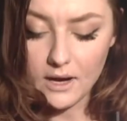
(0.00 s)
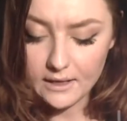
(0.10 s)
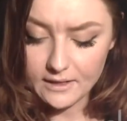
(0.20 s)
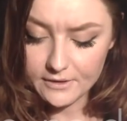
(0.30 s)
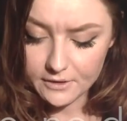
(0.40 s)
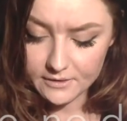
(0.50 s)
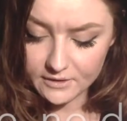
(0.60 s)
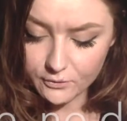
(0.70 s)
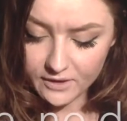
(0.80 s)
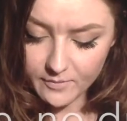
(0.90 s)
highlighter,
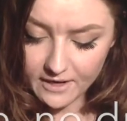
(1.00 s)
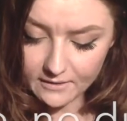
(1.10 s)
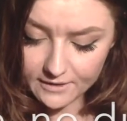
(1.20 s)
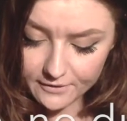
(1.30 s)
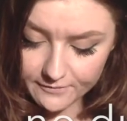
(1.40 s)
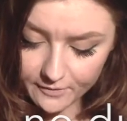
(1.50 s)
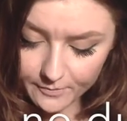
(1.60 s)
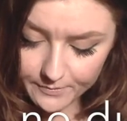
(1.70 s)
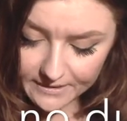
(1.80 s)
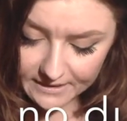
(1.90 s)
the cream highlighter
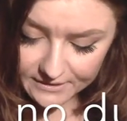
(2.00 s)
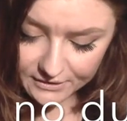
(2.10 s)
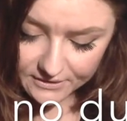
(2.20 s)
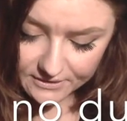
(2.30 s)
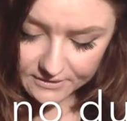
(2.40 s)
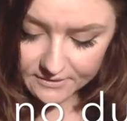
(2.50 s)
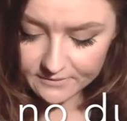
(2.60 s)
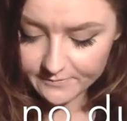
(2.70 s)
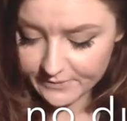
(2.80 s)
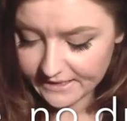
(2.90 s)
from
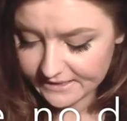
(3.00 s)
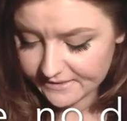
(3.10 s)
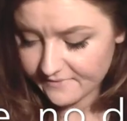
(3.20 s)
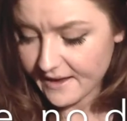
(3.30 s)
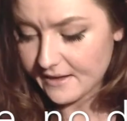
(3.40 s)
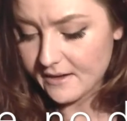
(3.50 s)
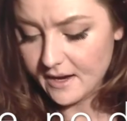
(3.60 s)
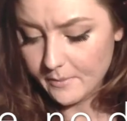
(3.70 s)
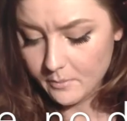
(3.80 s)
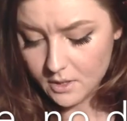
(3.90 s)
Pete's 2 that I
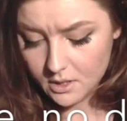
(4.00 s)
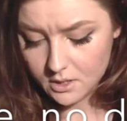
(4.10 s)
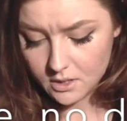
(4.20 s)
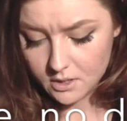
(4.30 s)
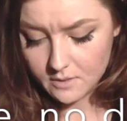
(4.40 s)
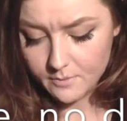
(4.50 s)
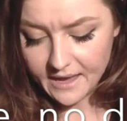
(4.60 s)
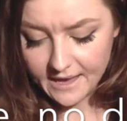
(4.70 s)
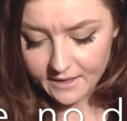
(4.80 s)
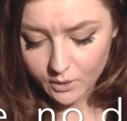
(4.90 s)
am
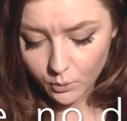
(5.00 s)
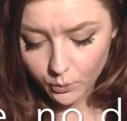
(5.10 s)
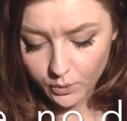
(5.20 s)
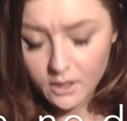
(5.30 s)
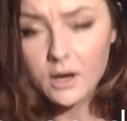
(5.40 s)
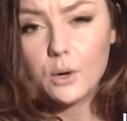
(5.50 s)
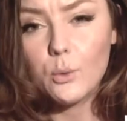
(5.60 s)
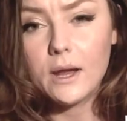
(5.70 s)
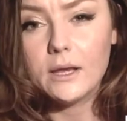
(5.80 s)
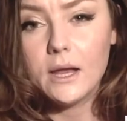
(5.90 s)
panning
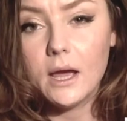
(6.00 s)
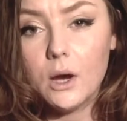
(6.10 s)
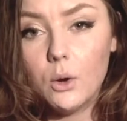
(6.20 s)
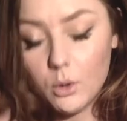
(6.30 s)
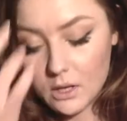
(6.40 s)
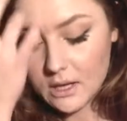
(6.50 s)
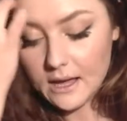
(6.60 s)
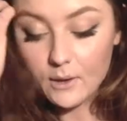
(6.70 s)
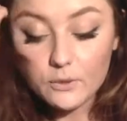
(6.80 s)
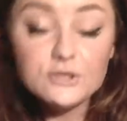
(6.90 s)
right now.
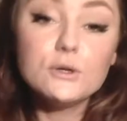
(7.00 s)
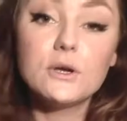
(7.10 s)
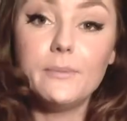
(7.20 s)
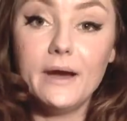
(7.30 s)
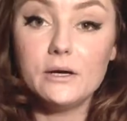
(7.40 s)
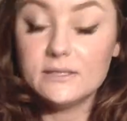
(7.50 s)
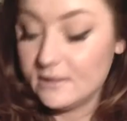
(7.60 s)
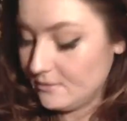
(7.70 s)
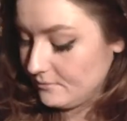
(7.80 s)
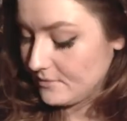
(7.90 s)
I will do a
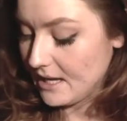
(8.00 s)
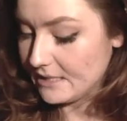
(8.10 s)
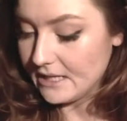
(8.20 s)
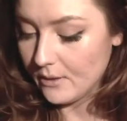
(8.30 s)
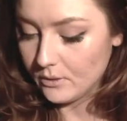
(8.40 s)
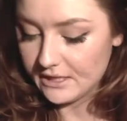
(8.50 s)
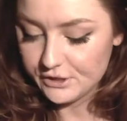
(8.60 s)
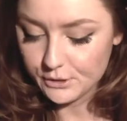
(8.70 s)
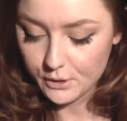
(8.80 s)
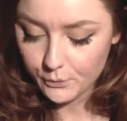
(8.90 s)
comparison and I will
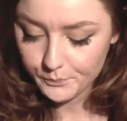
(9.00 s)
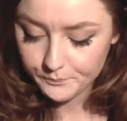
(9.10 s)
let you know.